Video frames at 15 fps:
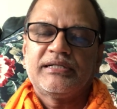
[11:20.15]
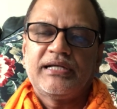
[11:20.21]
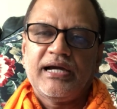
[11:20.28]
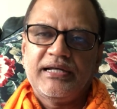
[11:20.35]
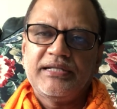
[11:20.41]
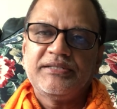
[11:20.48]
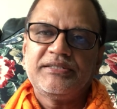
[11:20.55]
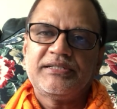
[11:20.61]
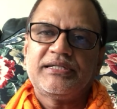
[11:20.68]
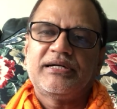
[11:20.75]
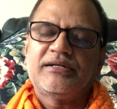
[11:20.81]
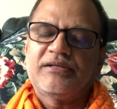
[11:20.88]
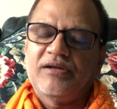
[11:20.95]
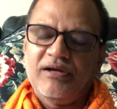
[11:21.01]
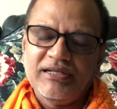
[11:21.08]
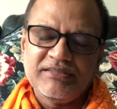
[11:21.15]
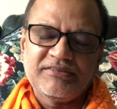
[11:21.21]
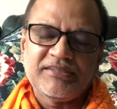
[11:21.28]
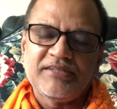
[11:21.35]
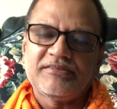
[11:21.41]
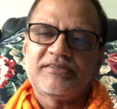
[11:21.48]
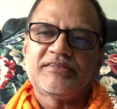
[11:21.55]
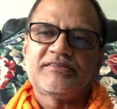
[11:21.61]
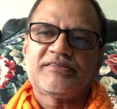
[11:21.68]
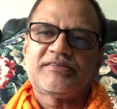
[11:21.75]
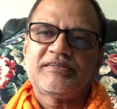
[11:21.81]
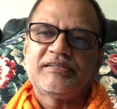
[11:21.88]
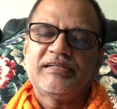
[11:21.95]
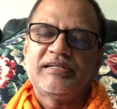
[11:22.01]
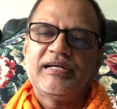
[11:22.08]
gyanendriya, knowledge senses,
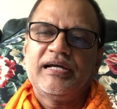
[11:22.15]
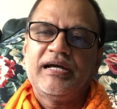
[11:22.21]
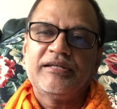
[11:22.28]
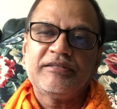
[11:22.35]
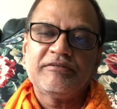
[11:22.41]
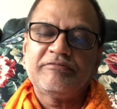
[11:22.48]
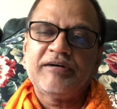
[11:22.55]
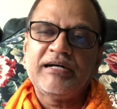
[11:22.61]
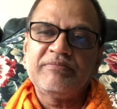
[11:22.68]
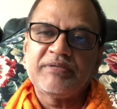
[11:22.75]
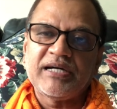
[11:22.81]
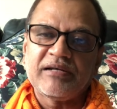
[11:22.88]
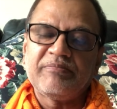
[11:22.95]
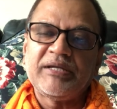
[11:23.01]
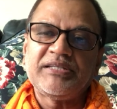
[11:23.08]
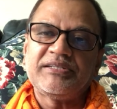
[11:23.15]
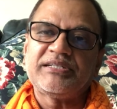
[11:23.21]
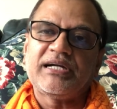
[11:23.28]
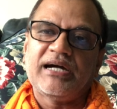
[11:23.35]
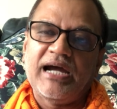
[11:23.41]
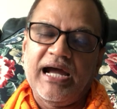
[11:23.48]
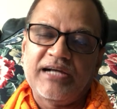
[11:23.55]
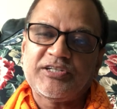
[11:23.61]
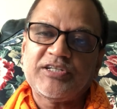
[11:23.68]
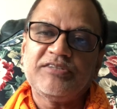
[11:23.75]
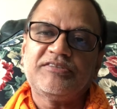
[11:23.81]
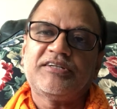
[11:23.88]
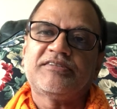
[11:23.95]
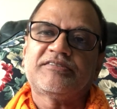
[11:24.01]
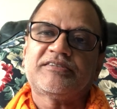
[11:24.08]
and the 5 karmendriya, action
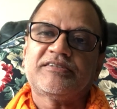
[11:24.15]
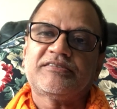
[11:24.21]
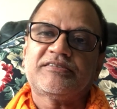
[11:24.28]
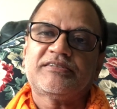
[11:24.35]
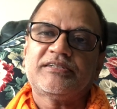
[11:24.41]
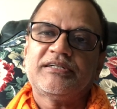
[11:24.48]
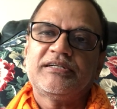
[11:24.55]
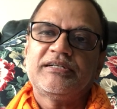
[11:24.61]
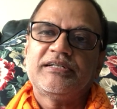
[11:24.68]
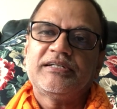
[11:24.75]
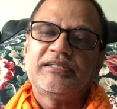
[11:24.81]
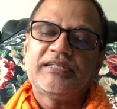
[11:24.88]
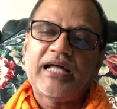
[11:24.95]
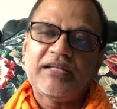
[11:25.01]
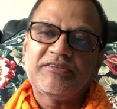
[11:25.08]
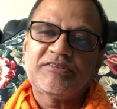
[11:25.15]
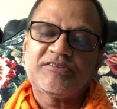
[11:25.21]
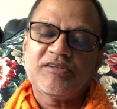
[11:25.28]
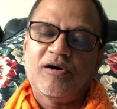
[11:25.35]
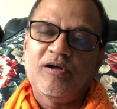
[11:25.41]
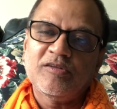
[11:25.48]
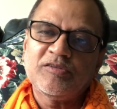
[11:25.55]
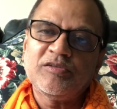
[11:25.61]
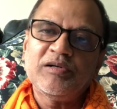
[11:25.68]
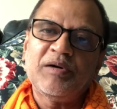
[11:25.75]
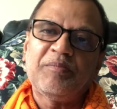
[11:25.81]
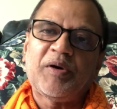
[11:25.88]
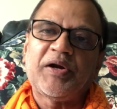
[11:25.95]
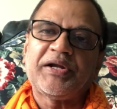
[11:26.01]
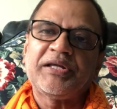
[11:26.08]
senses, that's also a
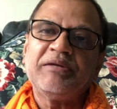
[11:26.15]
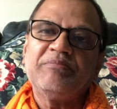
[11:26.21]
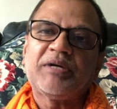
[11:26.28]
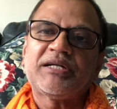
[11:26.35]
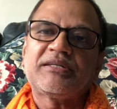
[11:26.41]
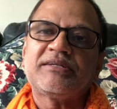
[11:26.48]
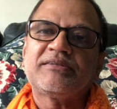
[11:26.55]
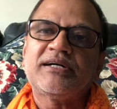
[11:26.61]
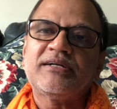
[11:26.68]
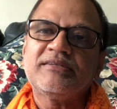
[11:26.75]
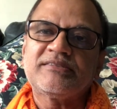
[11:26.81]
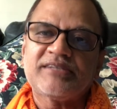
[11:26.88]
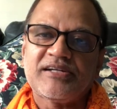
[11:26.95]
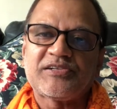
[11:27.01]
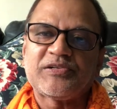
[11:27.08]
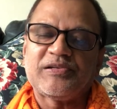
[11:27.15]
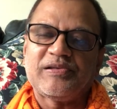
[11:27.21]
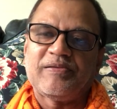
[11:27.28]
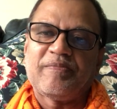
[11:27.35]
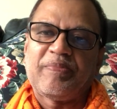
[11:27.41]
body, but these are subtle.